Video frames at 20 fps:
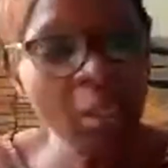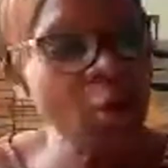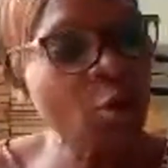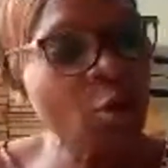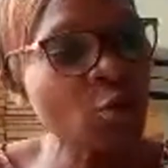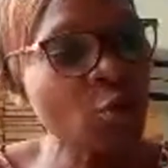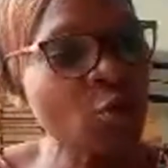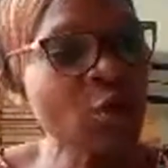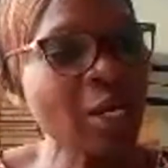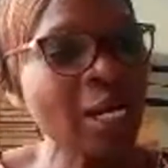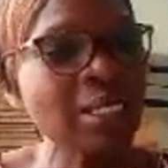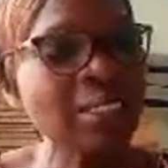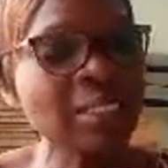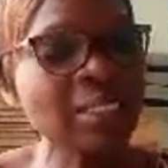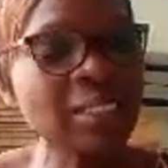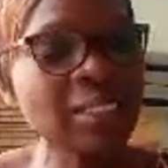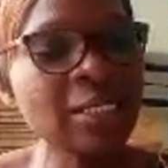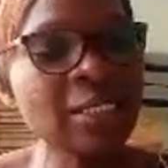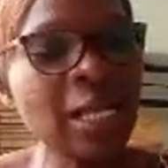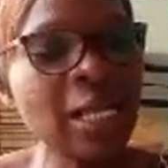you can
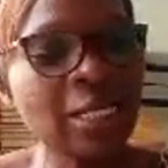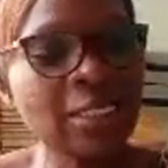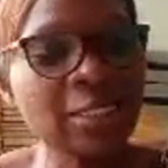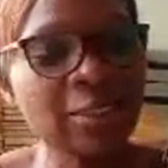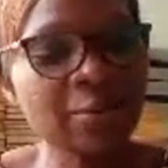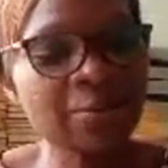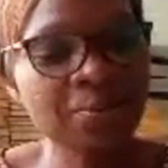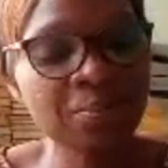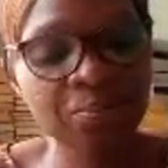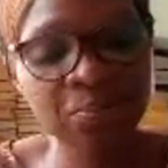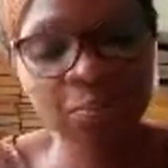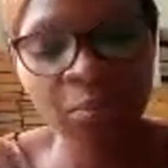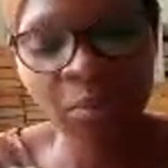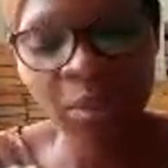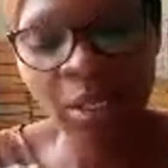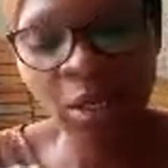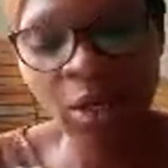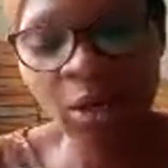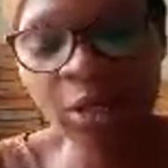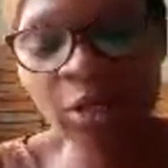see that
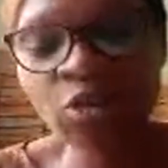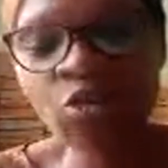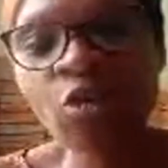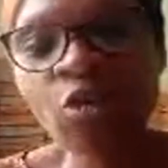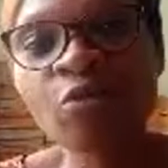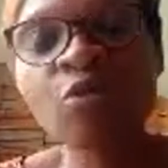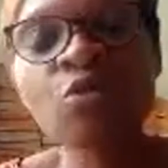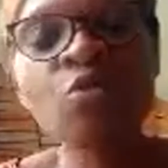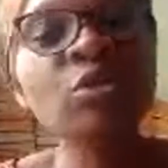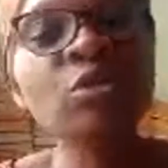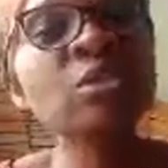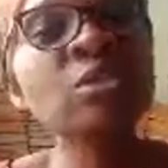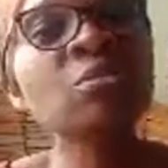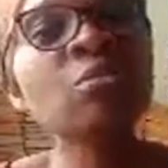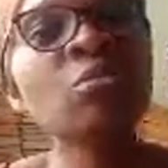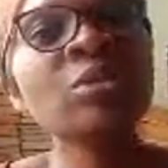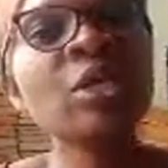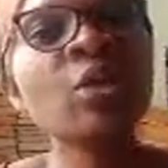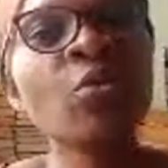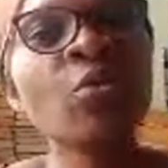instead of
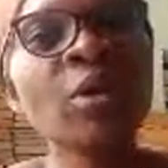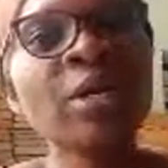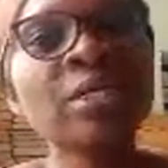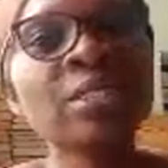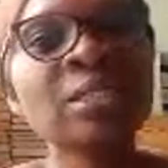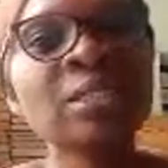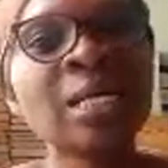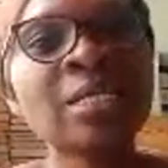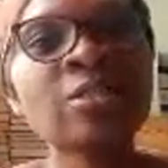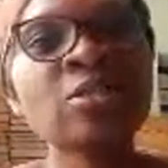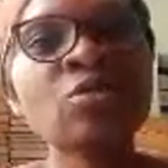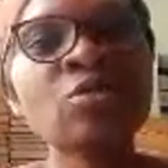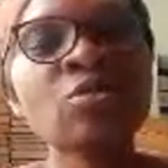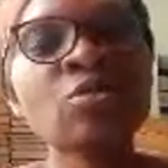using the words that